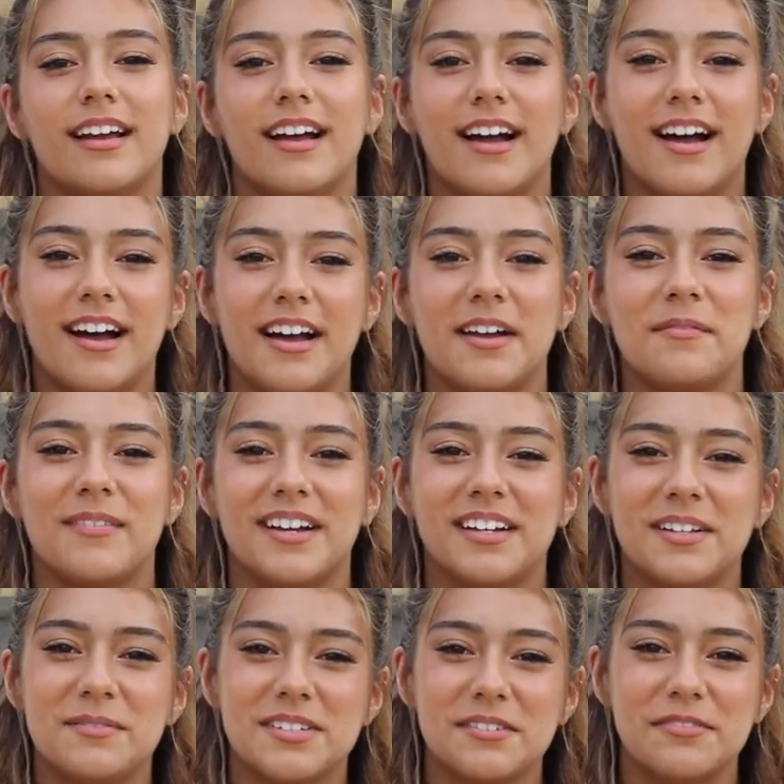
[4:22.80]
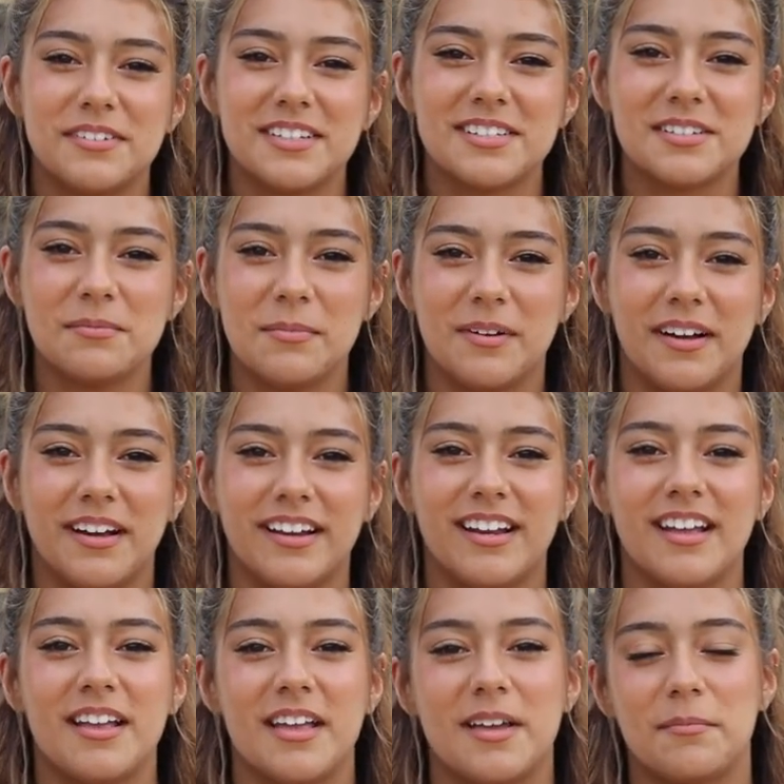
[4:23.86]
Hi, my name is Sophia
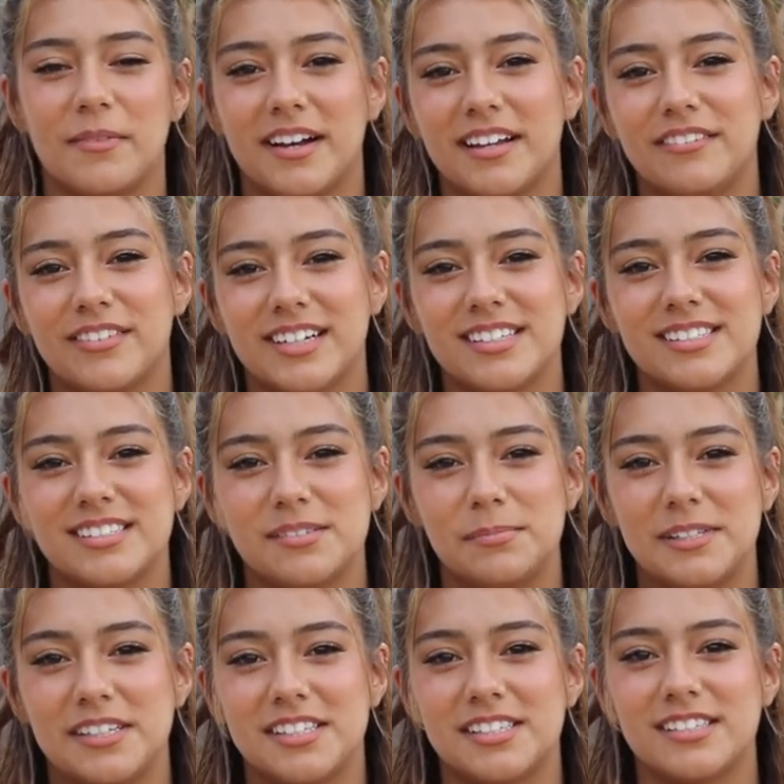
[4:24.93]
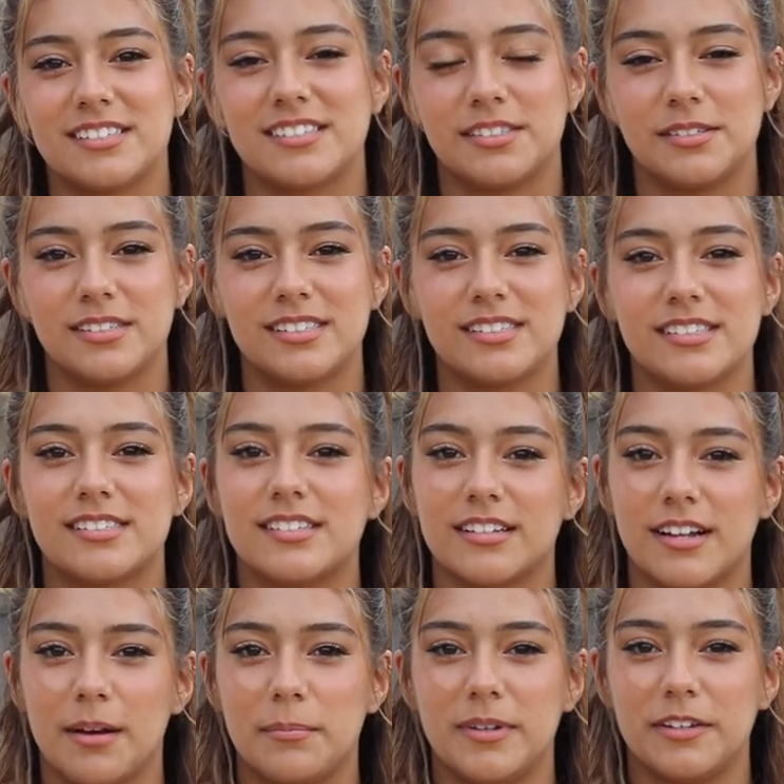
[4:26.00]
Zaman, and my advice to BHS students is to
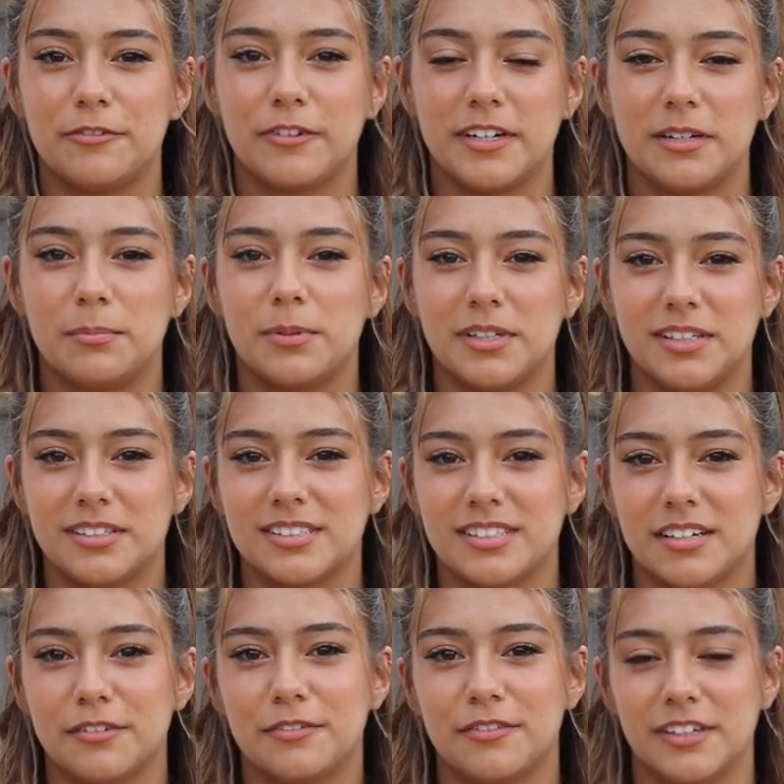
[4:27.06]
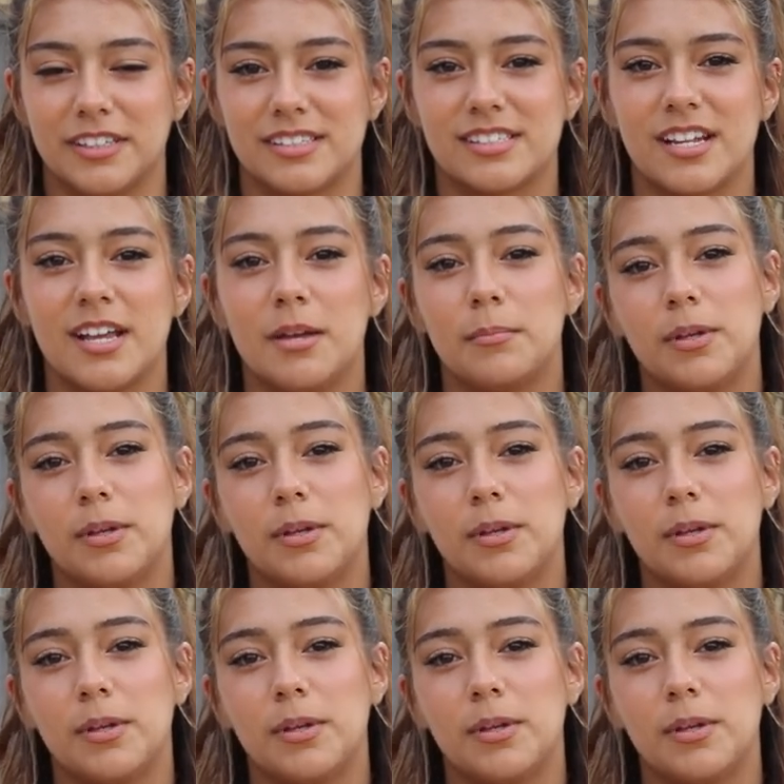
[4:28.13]
not be afraid to put yourself first.